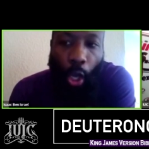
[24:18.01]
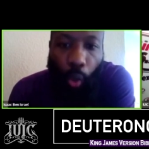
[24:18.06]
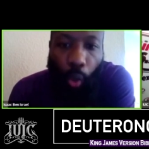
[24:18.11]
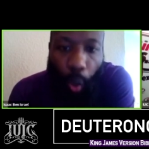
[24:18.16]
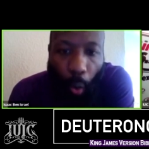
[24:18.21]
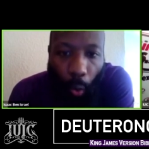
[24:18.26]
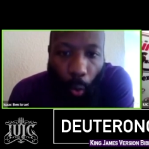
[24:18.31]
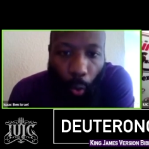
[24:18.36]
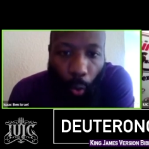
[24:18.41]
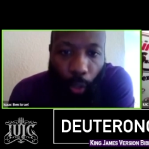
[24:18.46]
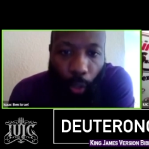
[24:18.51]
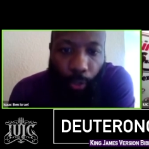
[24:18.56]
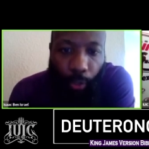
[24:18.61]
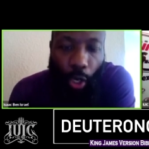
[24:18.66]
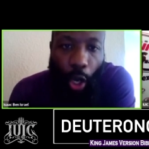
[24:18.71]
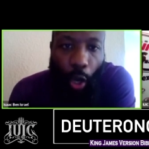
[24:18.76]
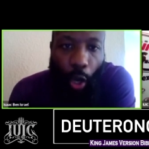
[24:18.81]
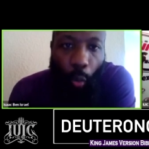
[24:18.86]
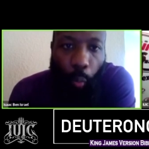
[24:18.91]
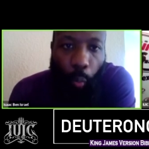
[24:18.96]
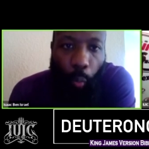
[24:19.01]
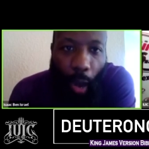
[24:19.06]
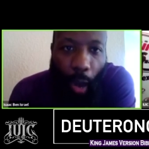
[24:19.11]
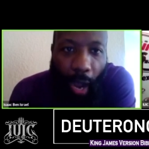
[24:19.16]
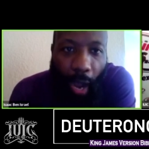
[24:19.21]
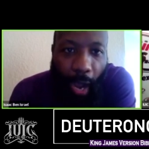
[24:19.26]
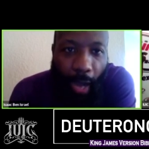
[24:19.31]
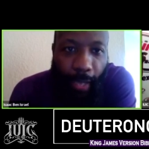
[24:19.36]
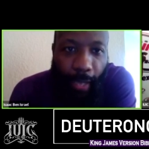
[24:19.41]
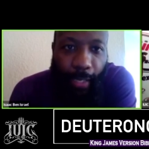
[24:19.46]
corn,
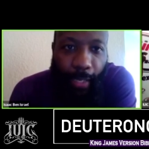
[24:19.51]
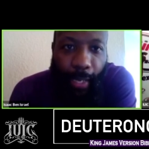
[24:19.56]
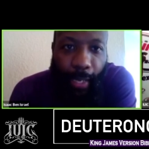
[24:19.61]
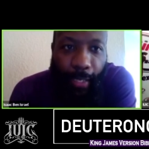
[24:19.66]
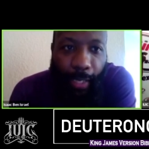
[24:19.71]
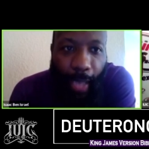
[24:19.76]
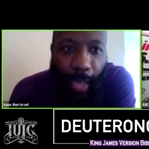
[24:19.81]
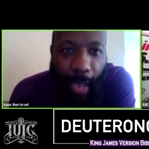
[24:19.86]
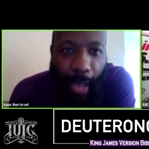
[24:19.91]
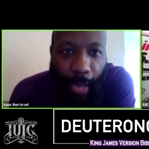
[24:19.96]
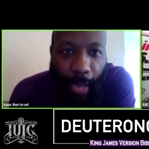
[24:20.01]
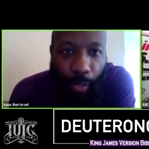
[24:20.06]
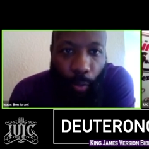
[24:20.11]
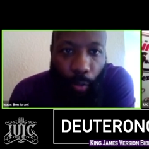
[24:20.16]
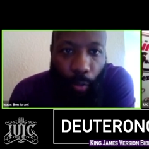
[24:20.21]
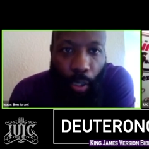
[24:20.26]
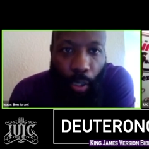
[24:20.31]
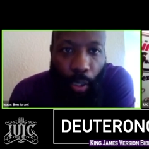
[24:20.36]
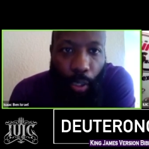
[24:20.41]
wine, and cattle.